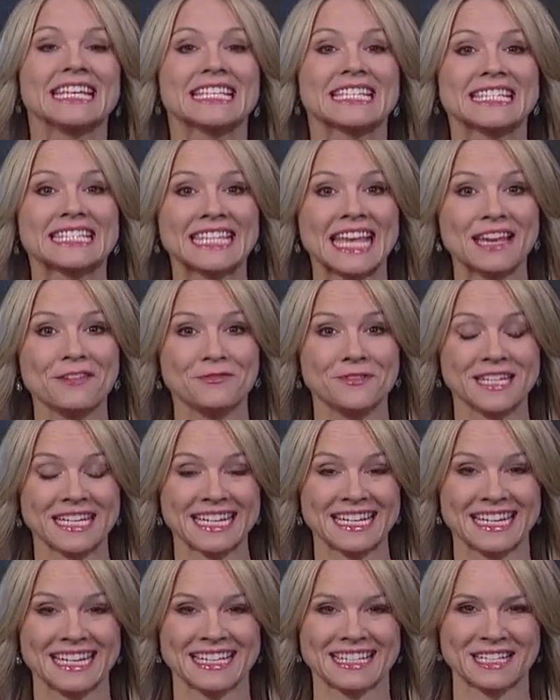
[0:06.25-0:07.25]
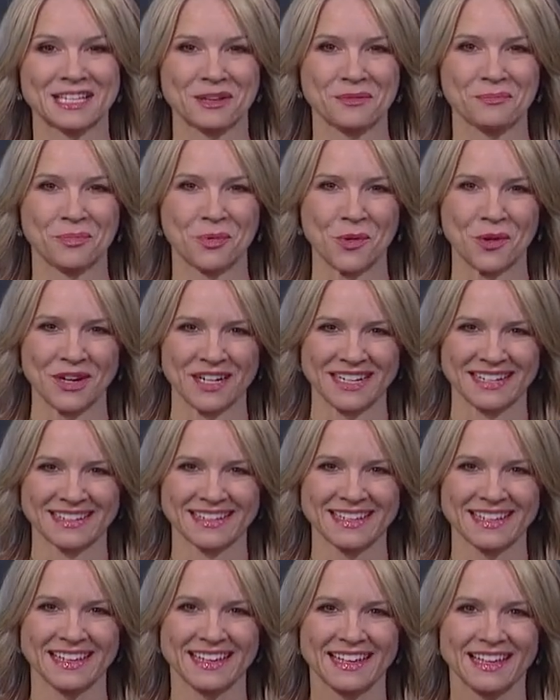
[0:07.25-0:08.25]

safety is important.